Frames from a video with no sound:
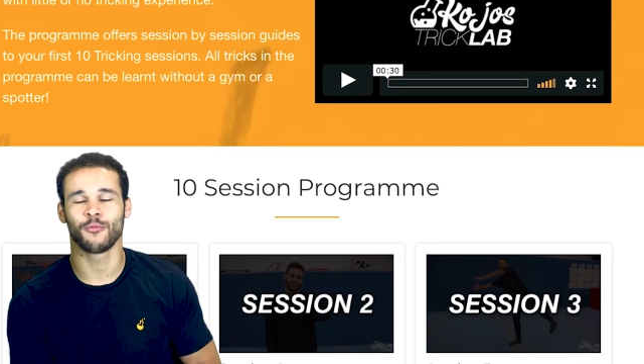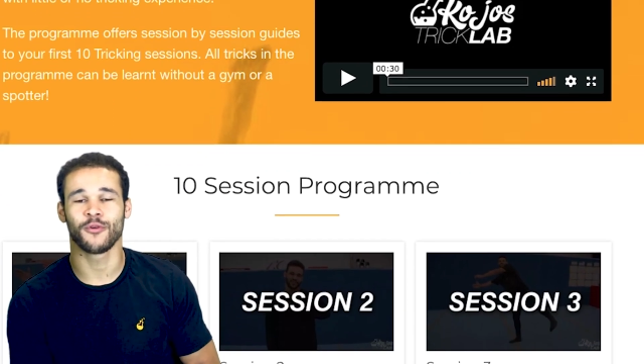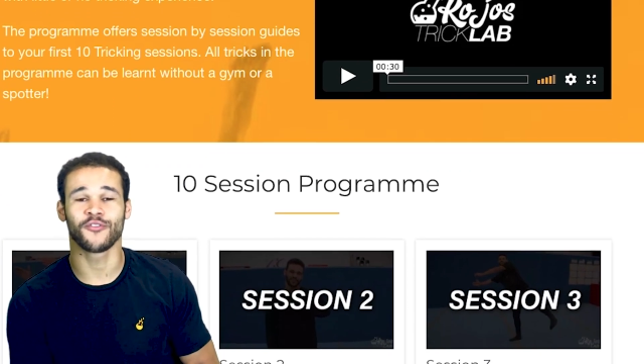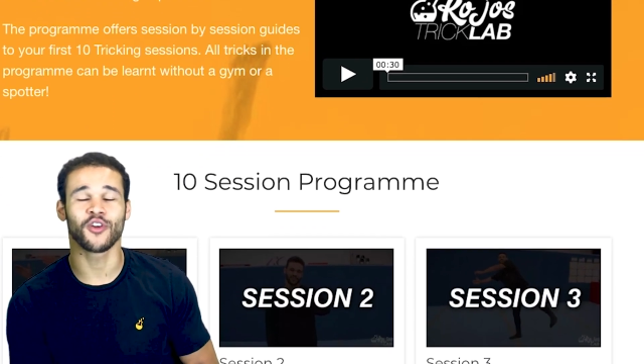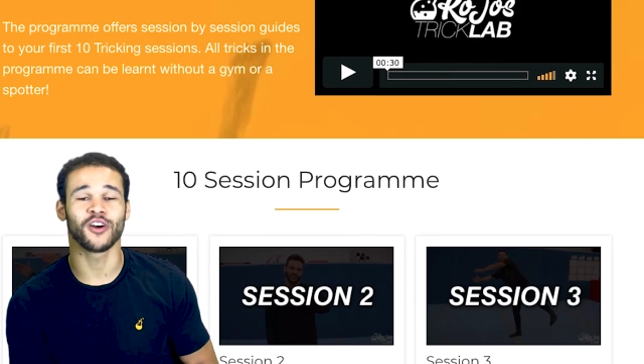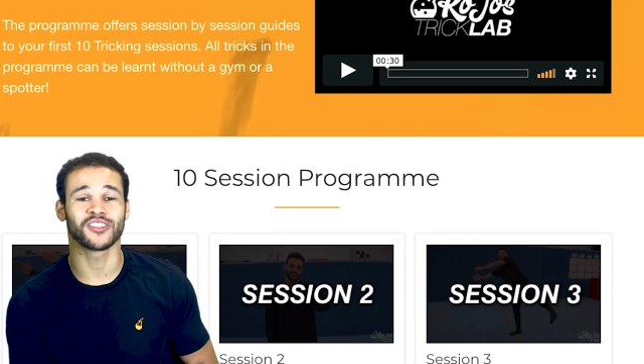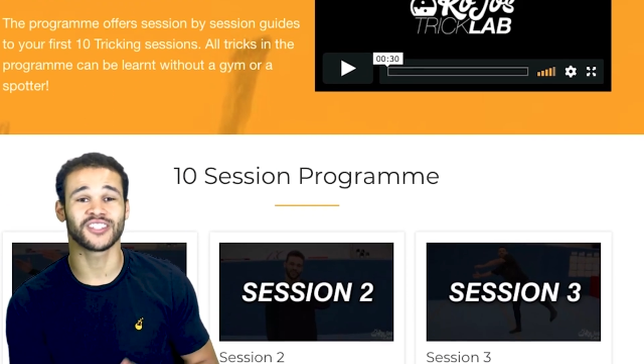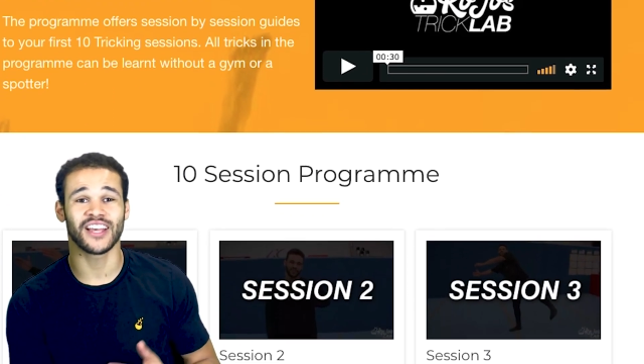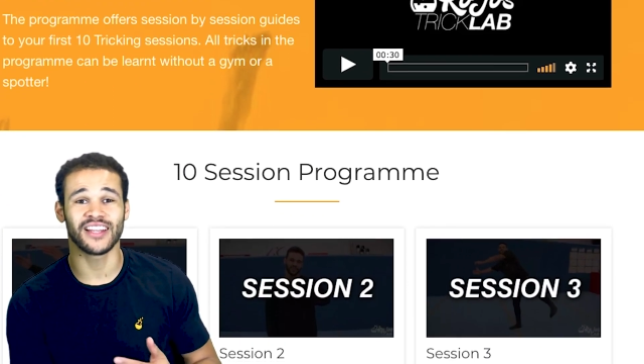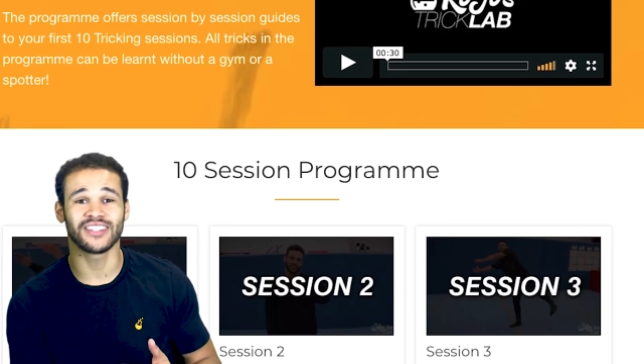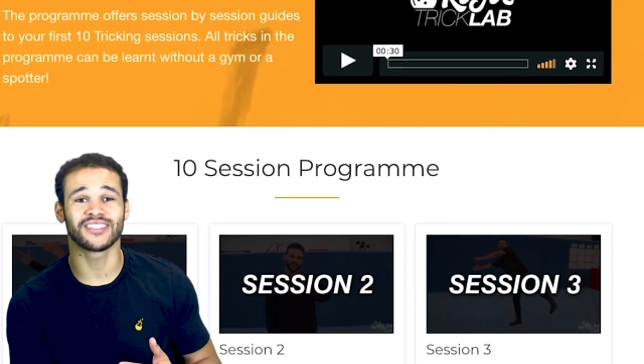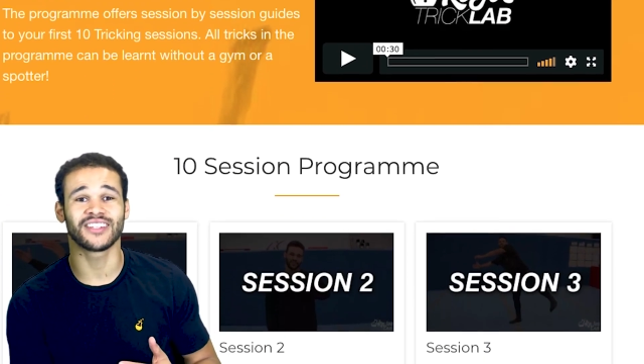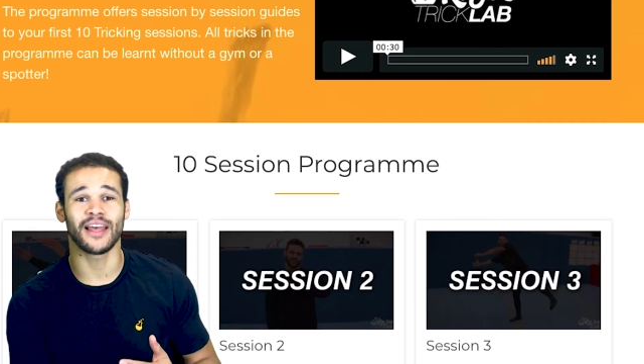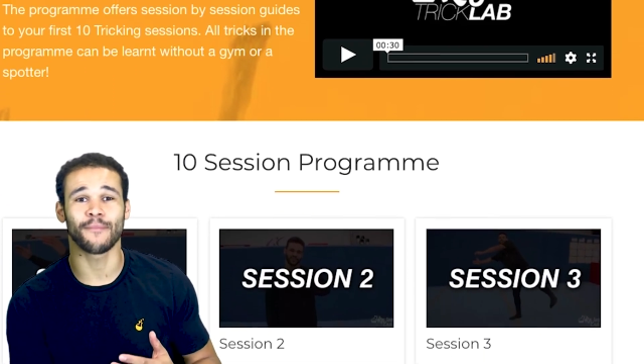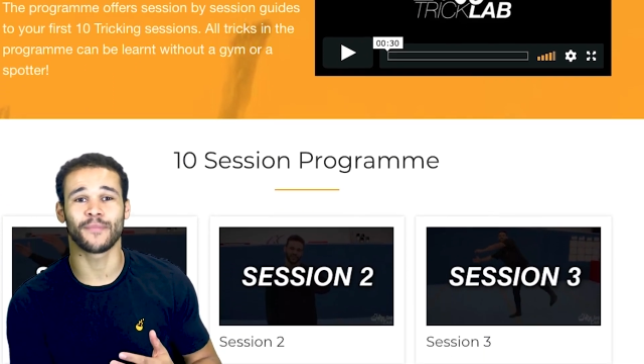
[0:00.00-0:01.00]
we've got a
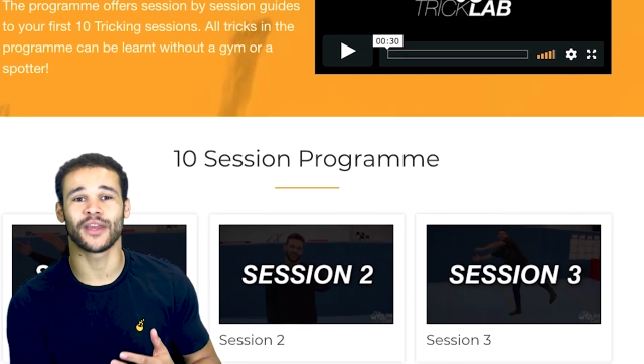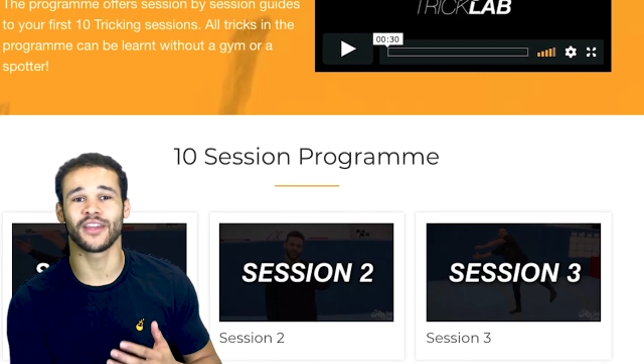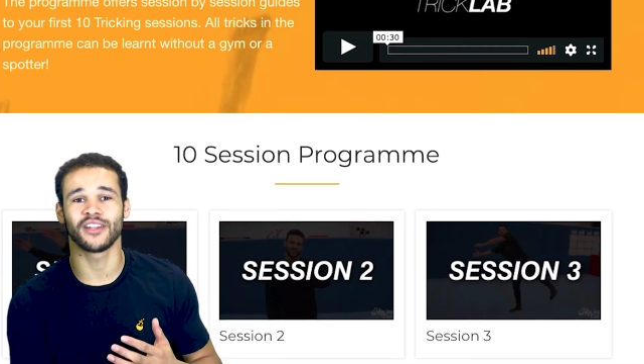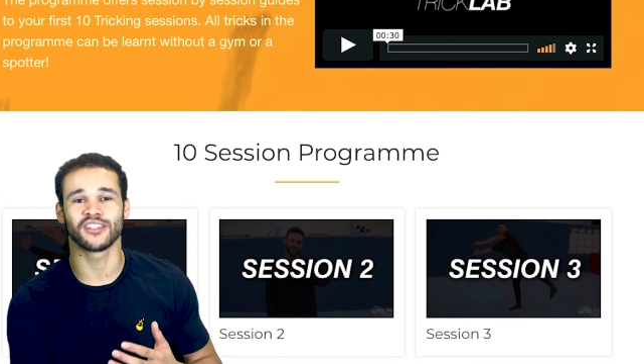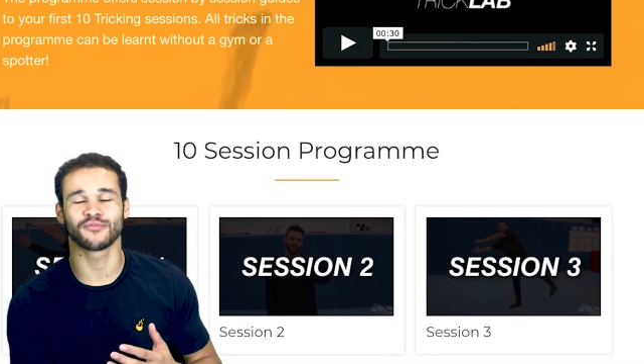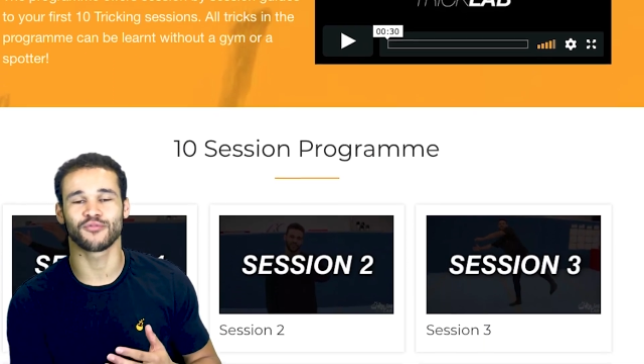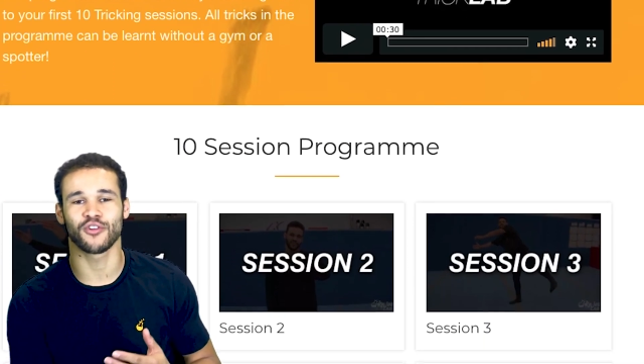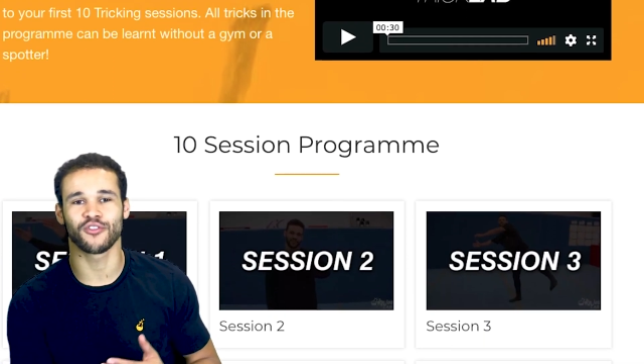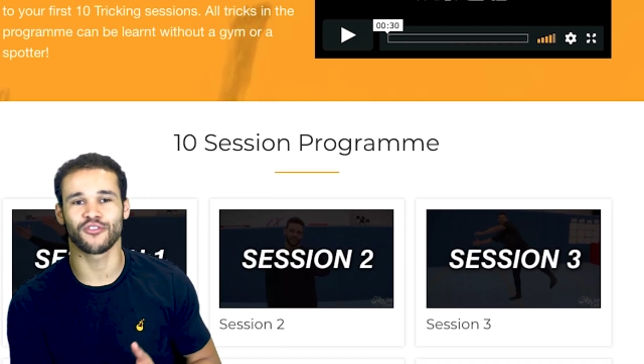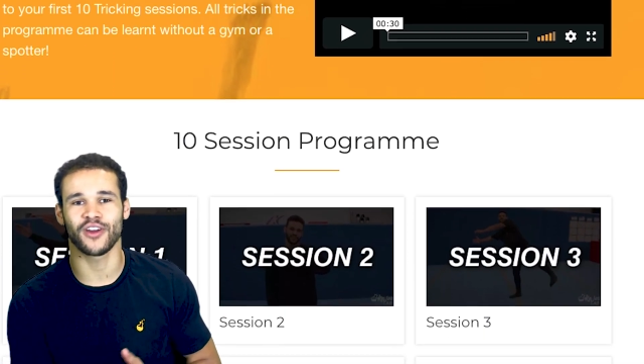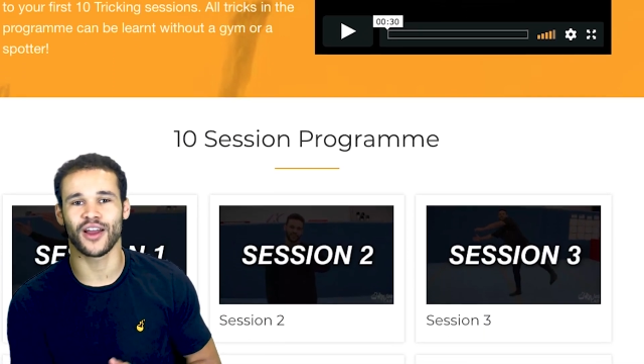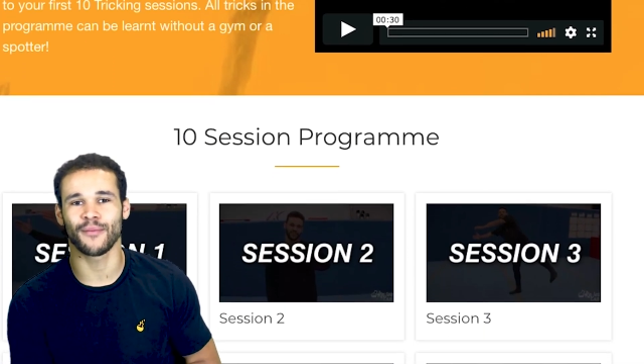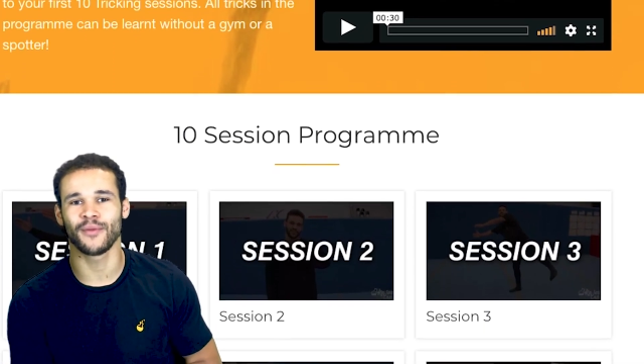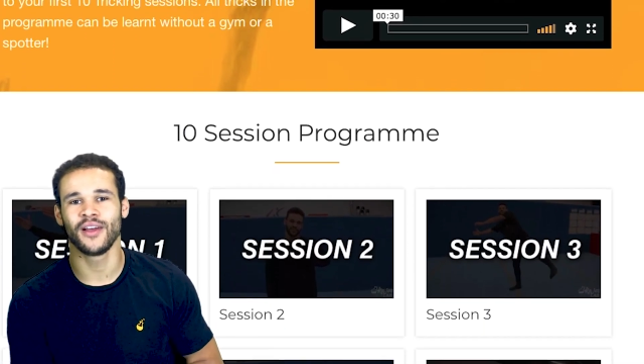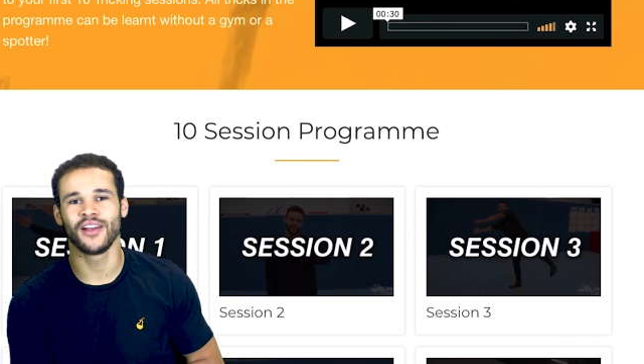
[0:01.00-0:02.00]
10-step beginners
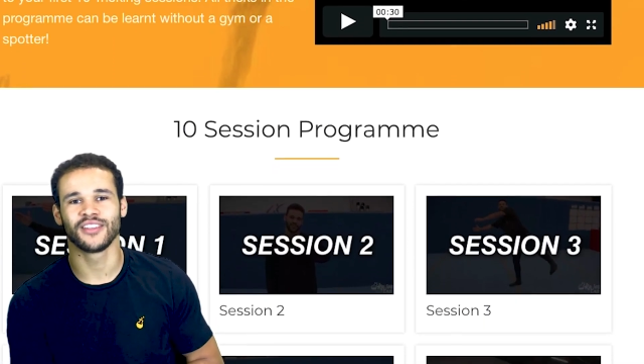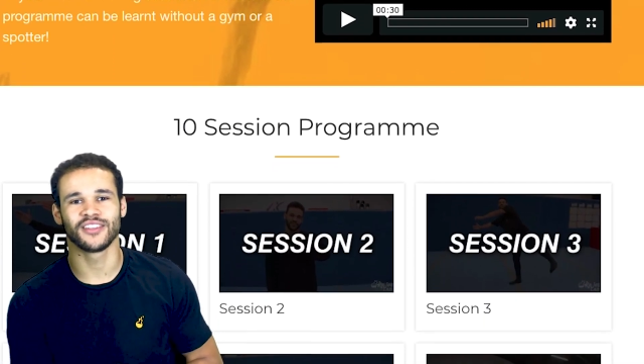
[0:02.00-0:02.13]
program